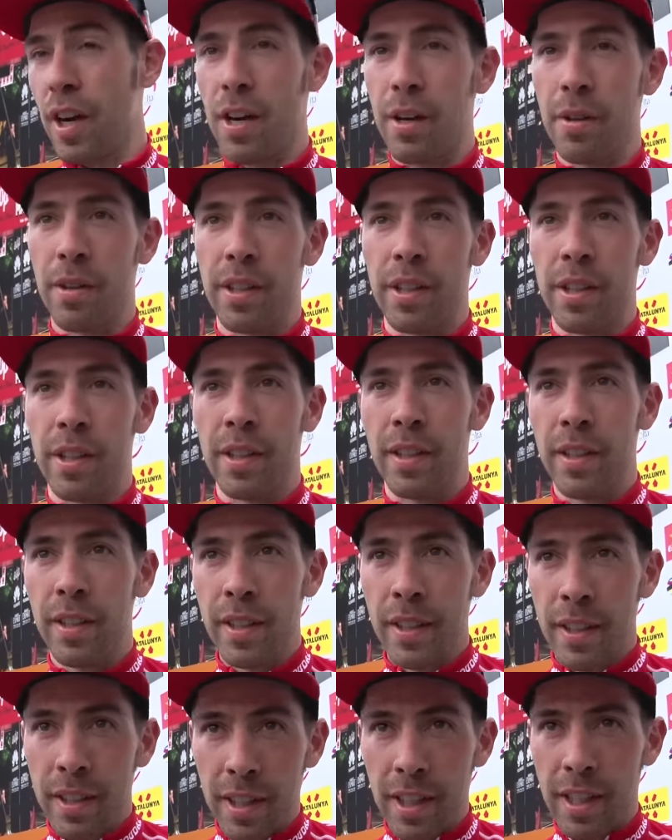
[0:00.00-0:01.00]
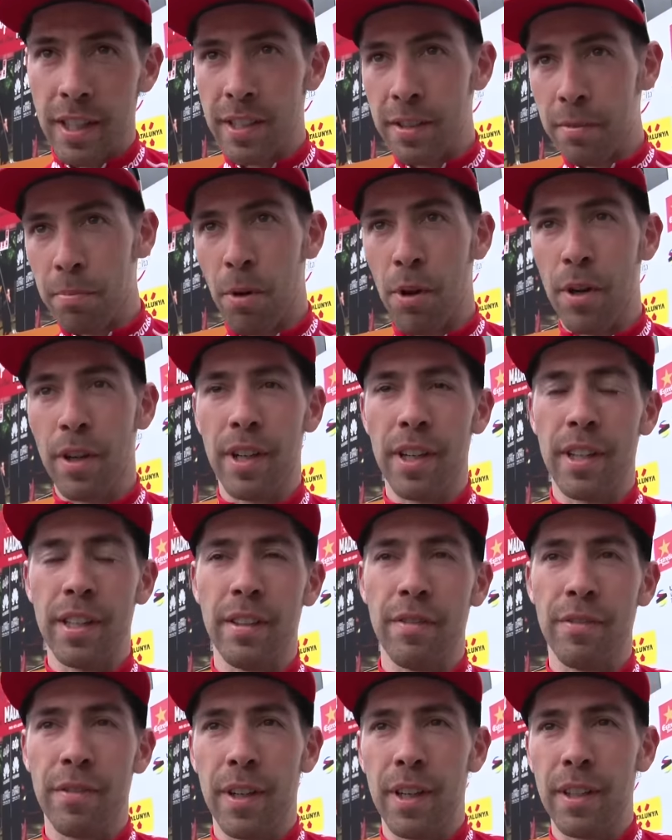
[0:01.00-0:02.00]
car is more than
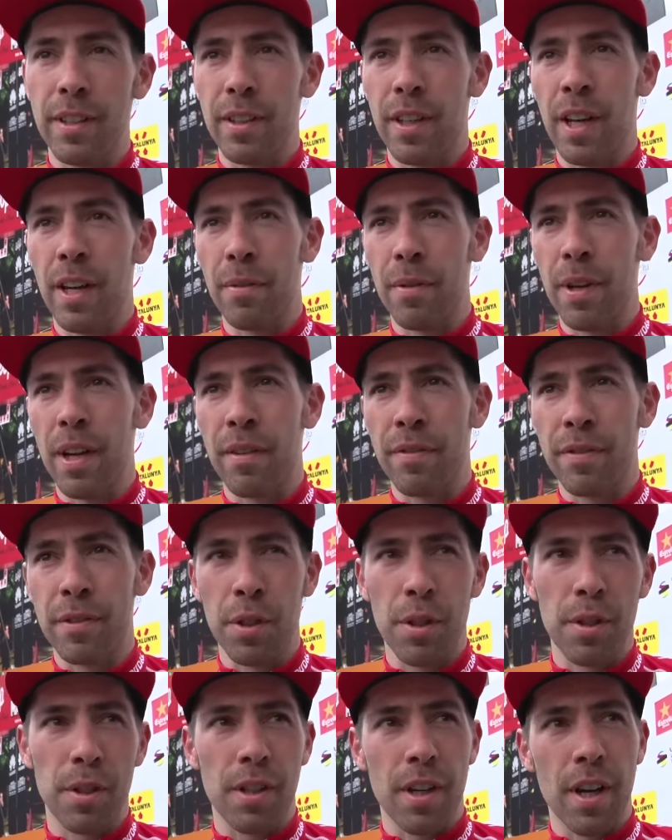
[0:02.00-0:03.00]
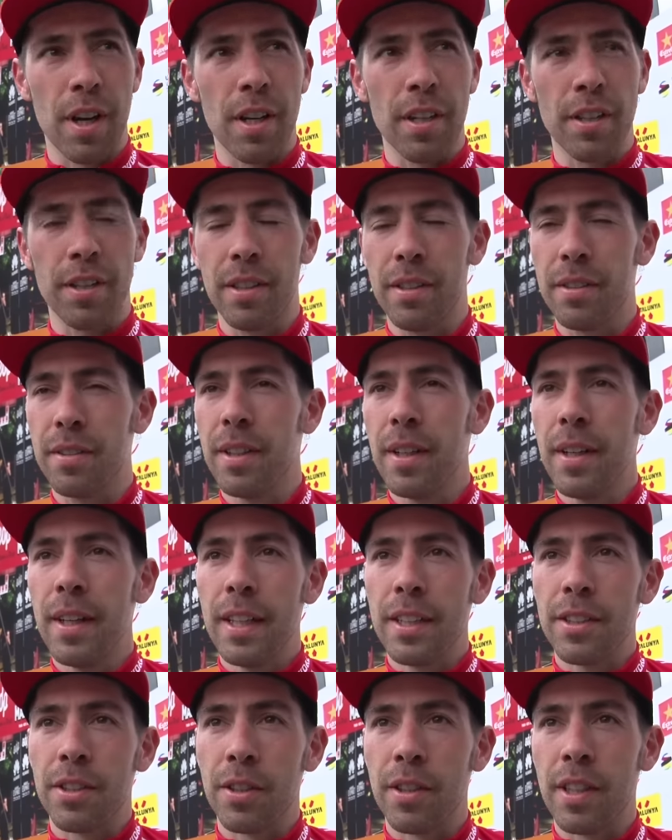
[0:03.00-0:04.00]
in the front. Now we have third car,
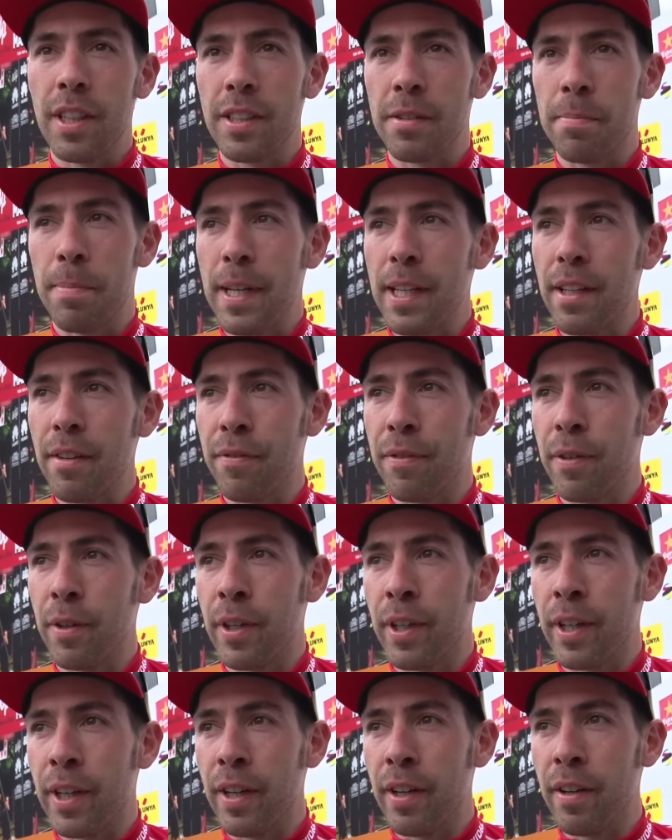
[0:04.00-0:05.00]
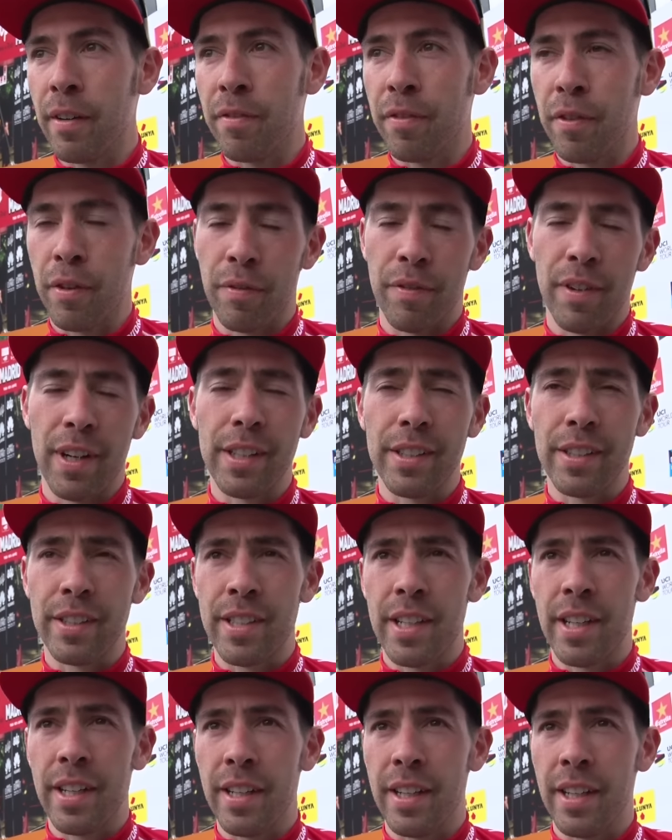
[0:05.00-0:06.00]
so that's better for
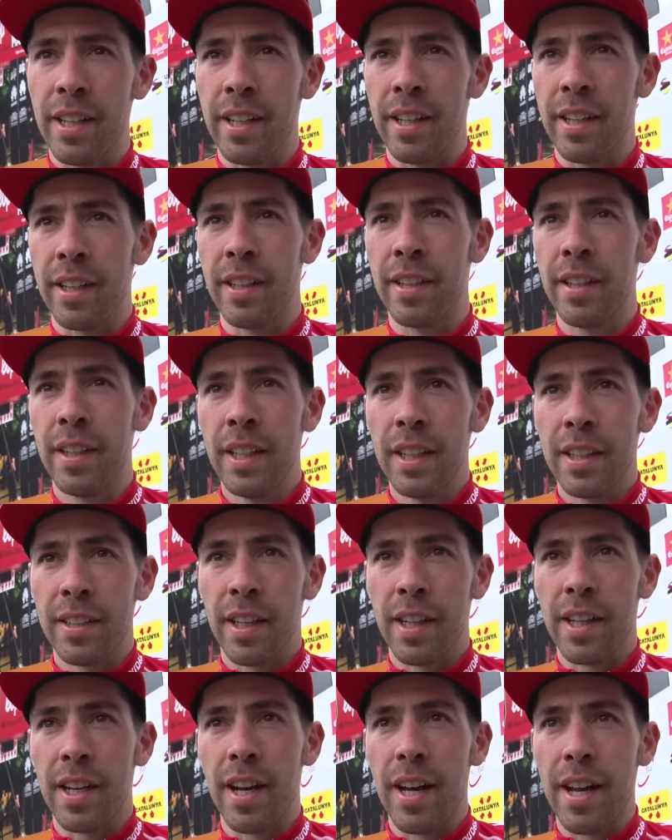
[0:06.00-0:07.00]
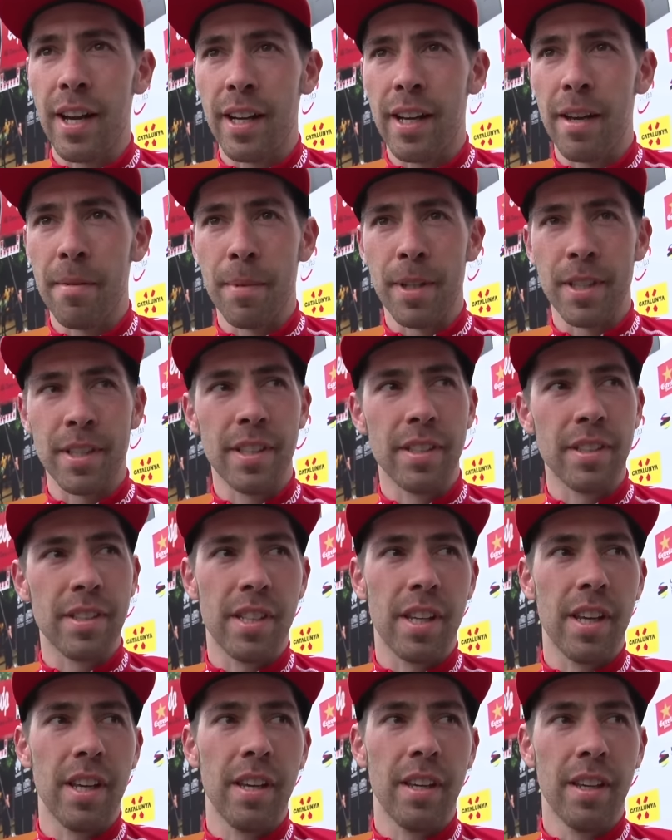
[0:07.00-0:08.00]
Valls and the Klerk and
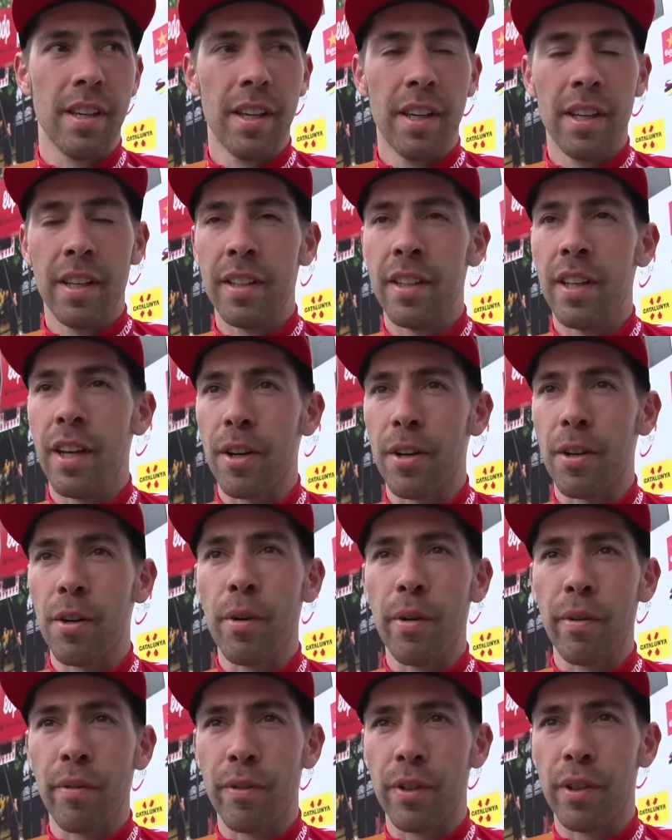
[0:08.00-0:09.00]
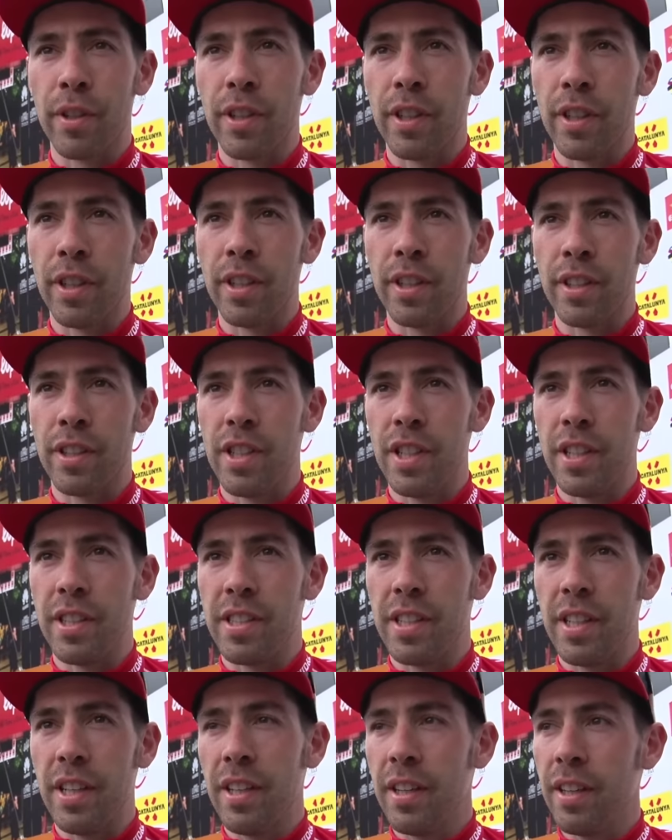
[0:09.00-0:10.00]
Marzinski. They are going for the
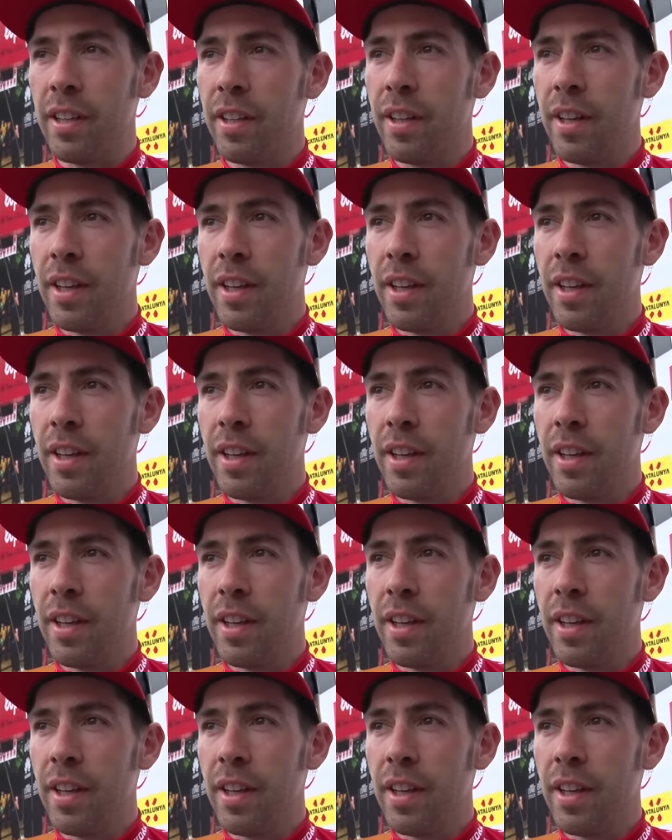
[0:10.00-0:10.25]
GC,